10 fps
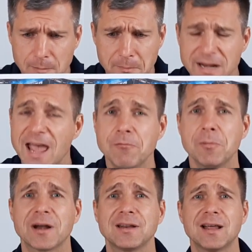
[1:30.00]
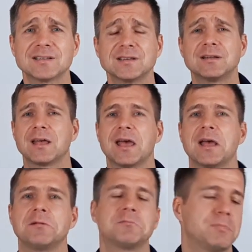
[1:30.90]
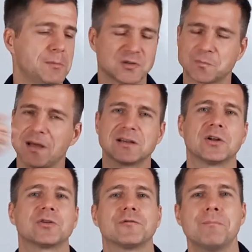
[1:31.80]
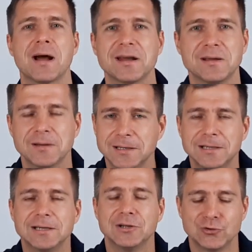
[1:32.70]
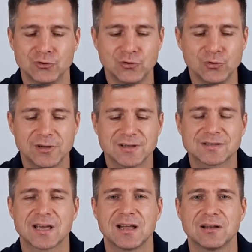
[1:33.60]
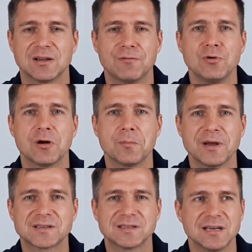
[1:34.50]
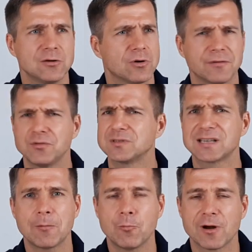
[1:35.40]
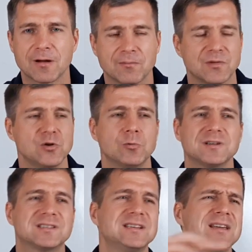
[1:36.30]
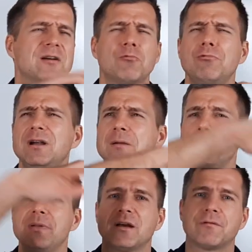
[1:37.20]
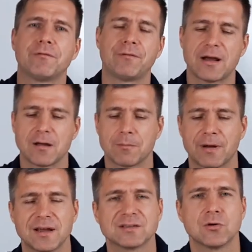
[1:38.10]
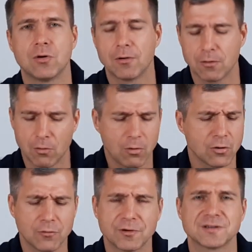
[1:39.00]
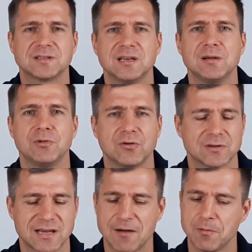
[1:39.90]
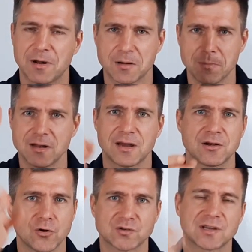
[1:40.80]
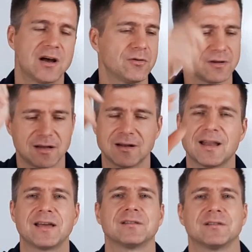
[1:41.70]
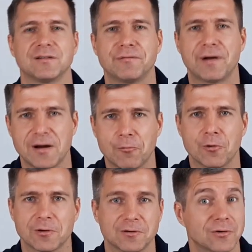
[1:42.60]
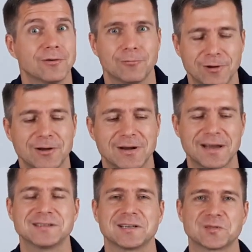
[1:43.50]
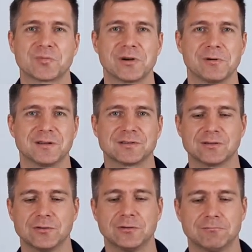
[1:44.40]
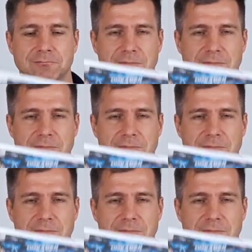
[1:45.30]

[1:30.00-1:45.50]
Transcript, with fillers: But everybody does it and people spend a lot of money to do this and if you're in a big city or if you're somewhere you will see a really big fireplace all, all over the city because everybody midnight goes out and light the firework no a really nice experience no